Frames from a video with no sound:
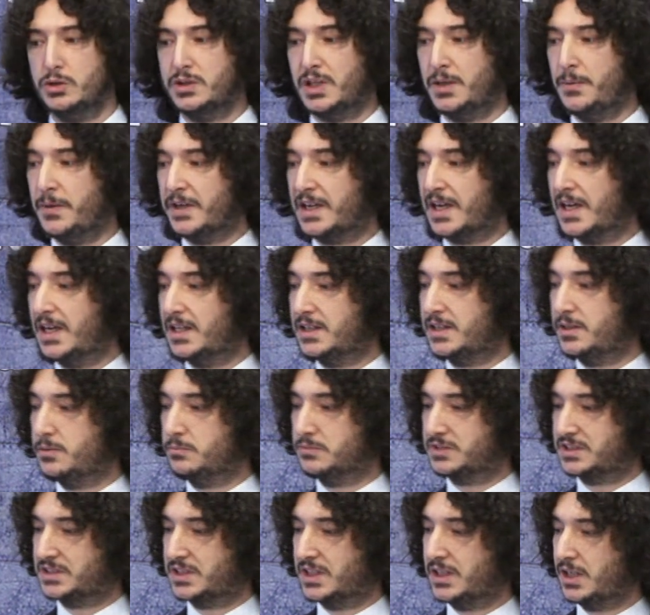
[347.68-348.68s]
Regarding
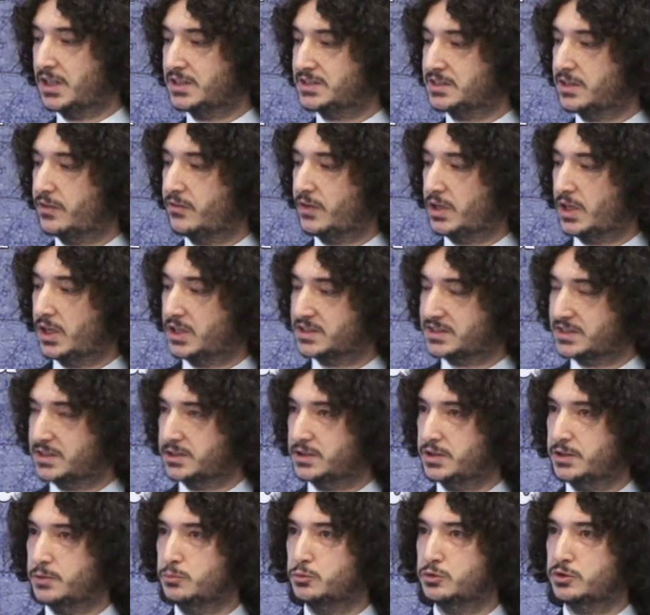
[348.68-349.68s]
methodology,
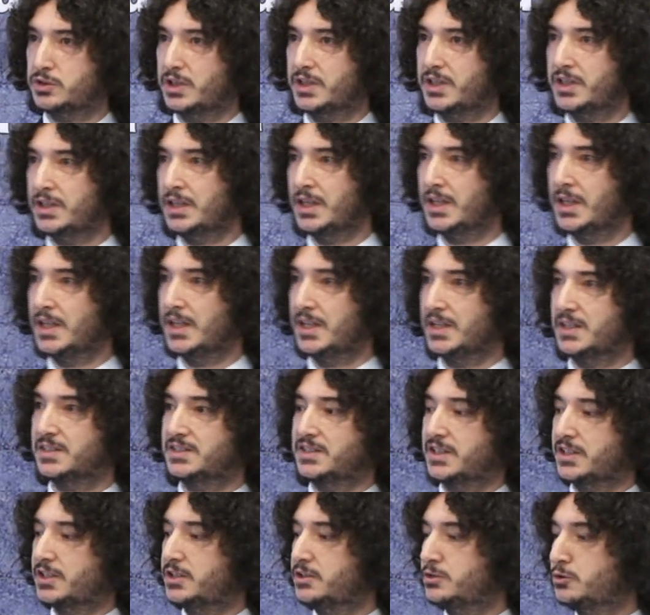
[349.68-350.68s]
as I previously
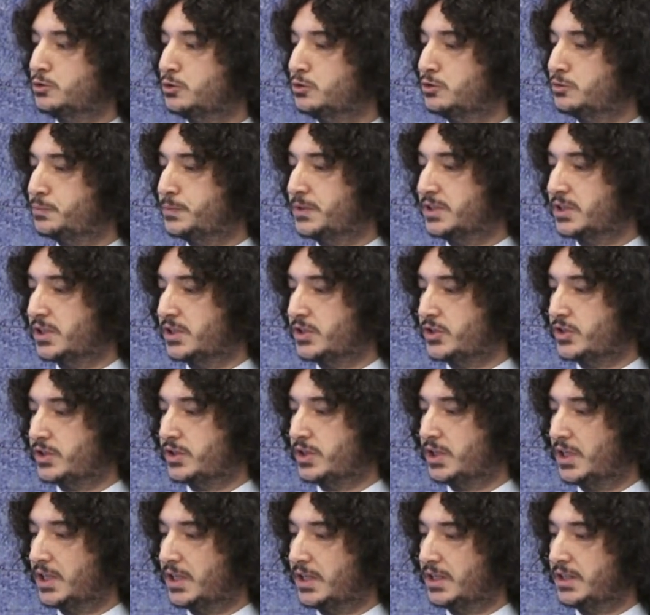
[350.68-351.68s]
mentioned, we surveyed
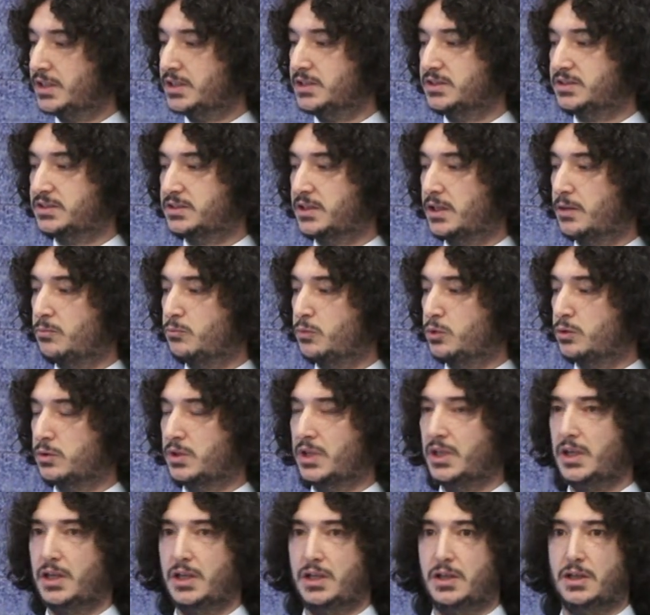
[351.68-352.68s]
801
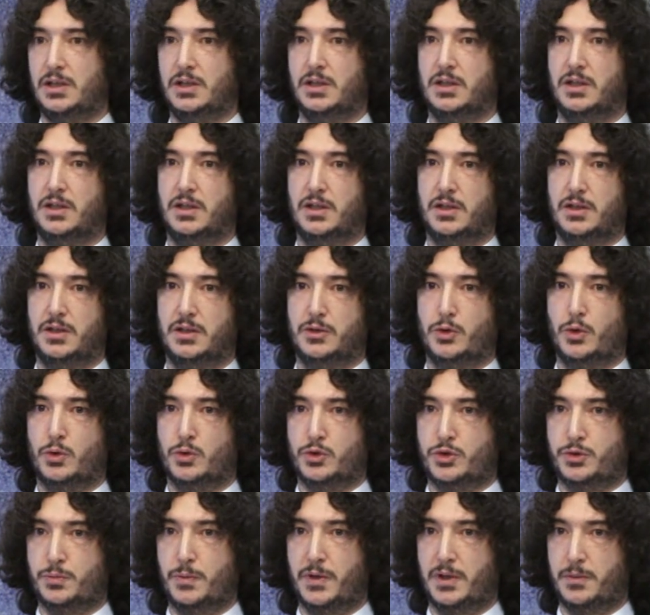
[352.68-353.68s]
business people in
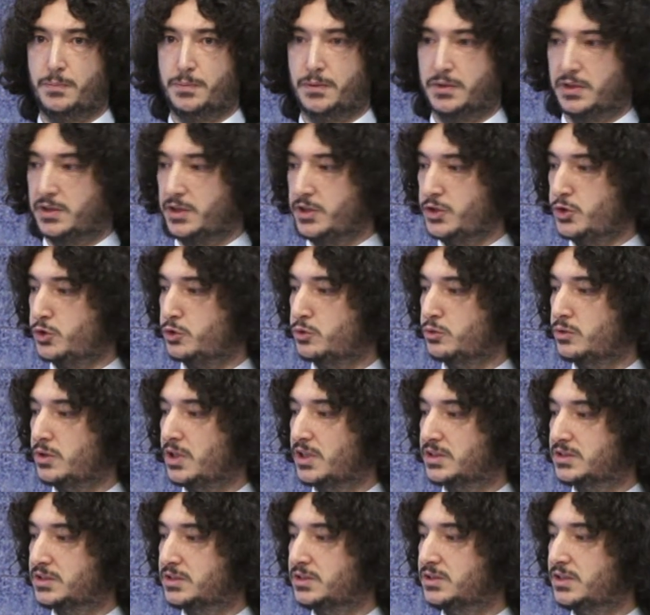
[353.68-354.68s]
Istanbul. Here
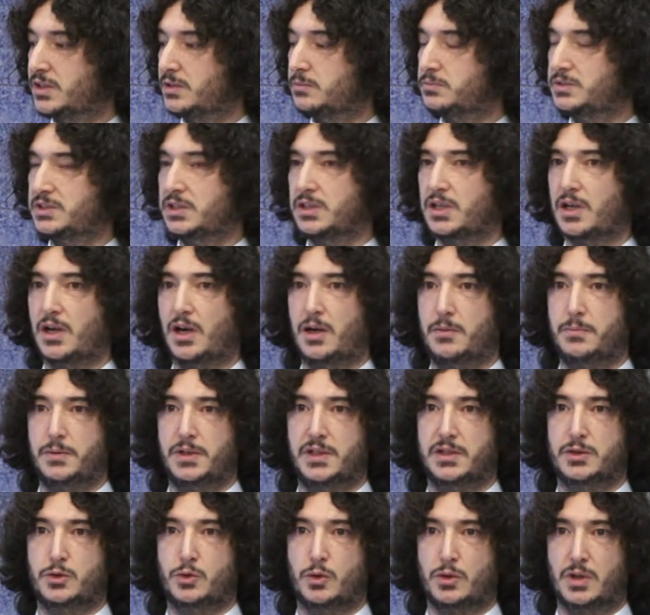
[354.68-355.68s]
we are talking about a chunk
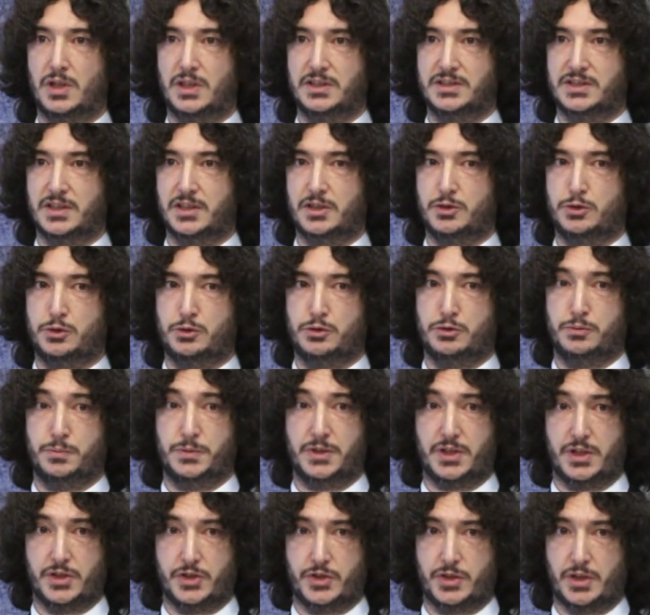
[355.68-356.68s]
of 801
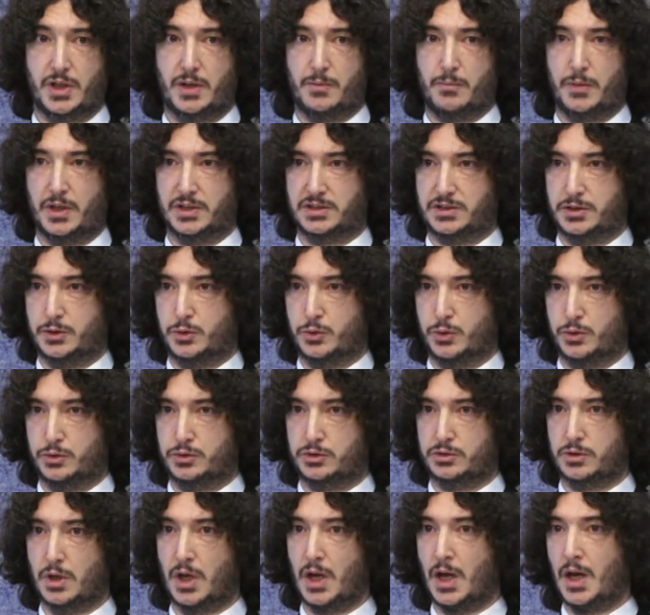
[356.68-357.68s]
persons
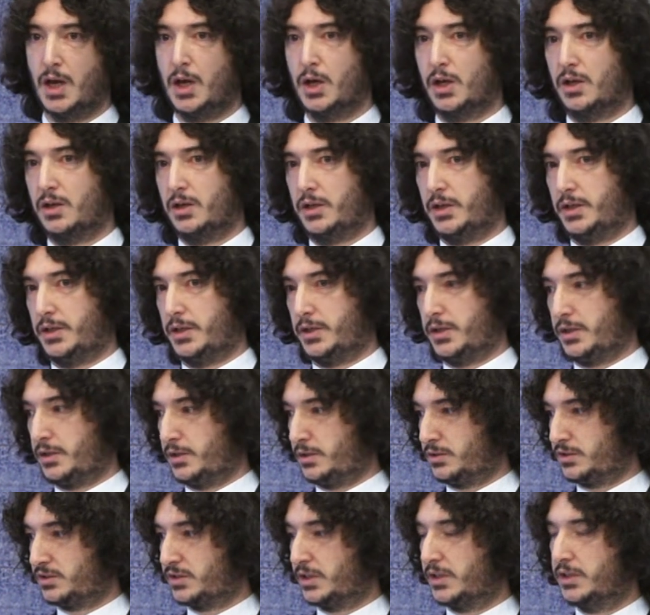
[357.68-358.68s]
competent to
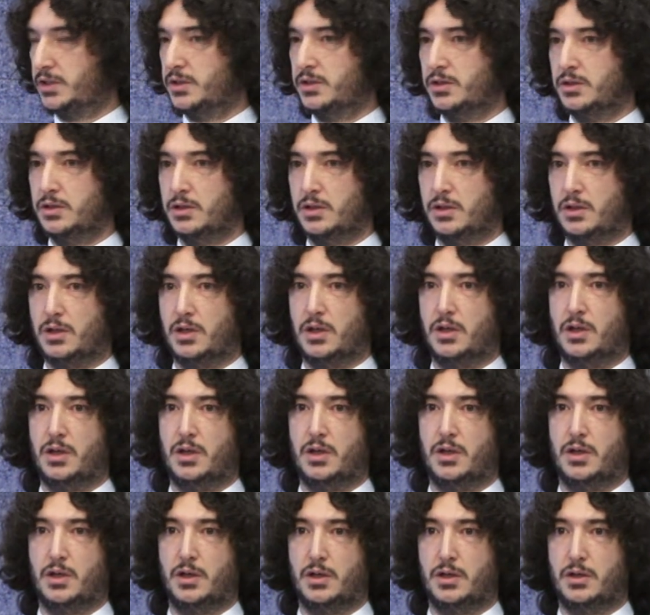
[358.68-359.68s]
represent the business sector.
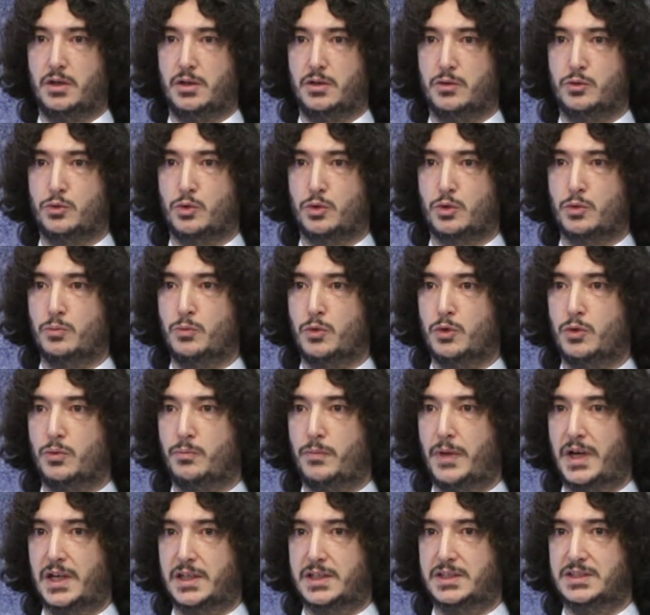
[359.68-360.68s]
I
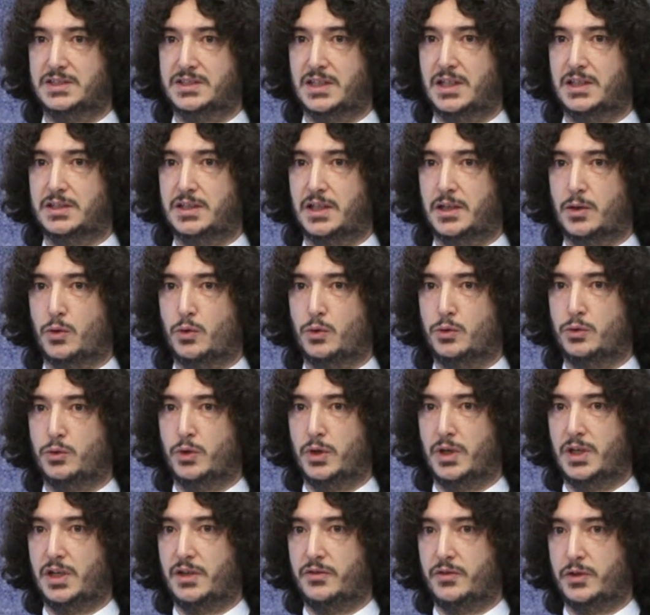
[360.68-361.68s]
believe this is already
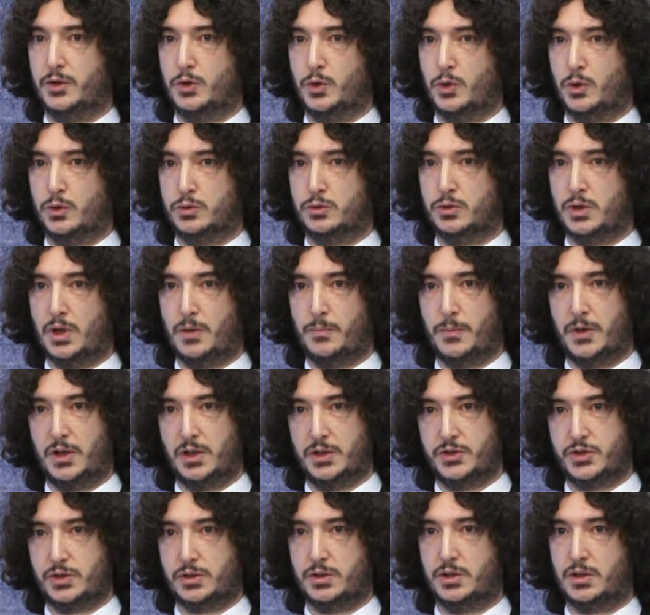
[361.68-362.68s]
self-evident from
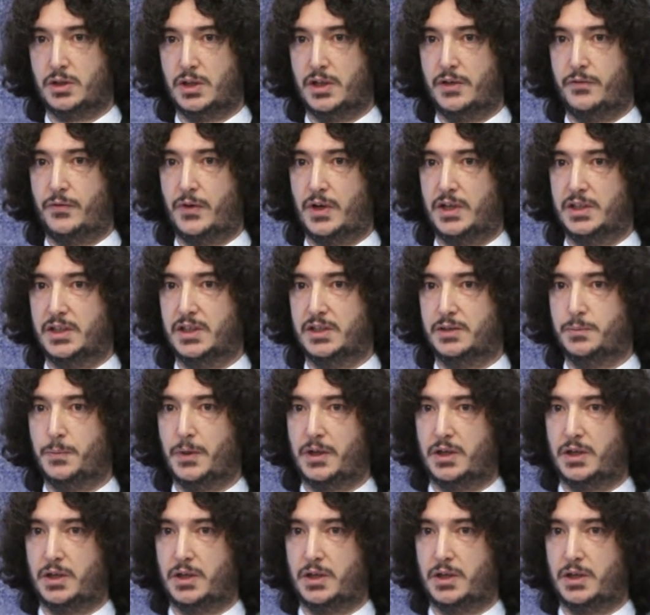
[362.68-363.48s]
this sample number,